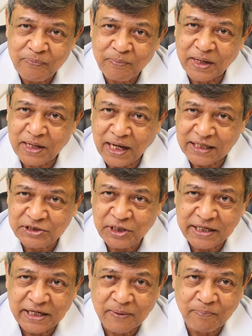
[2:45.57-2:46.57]
But
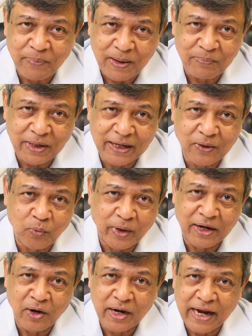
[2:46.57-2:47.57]
Nigerian public
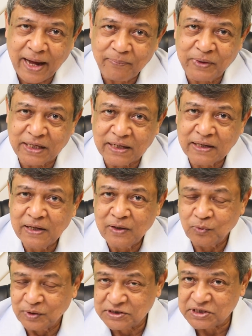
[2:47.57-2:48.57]
were not happy
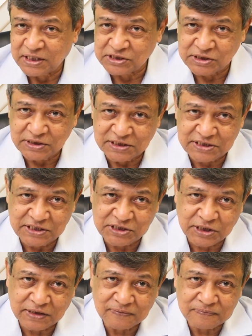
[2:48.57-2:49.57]
with such
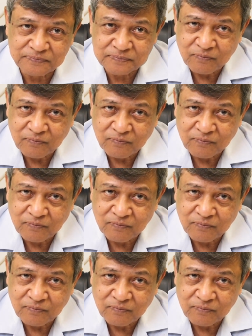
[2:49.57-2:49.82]
decision.